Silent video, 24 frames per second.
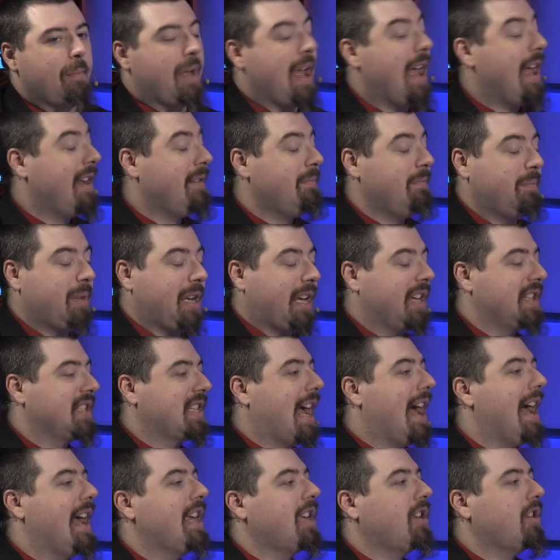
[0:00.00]
And because
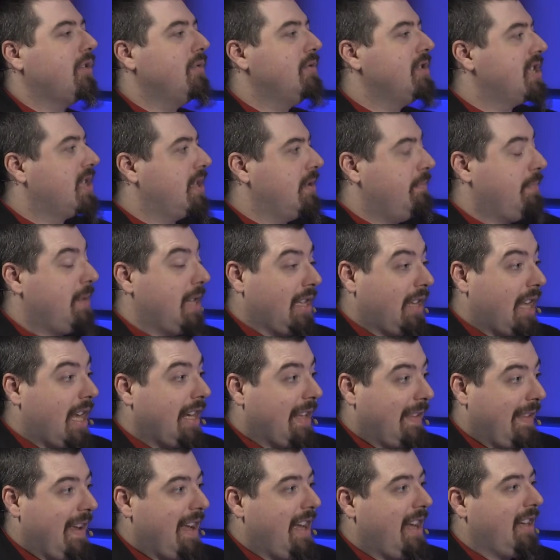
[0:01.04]
I used to be
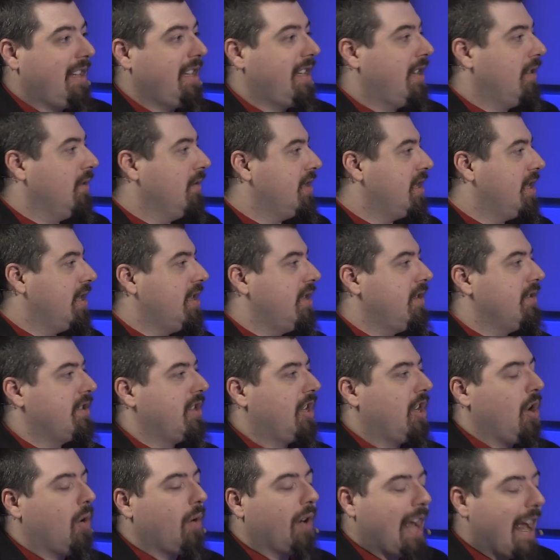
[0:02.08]
like that years and years
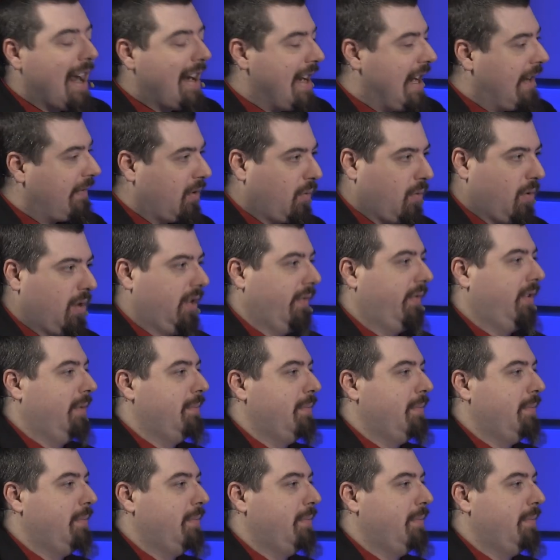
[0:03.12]
ago, and I never would have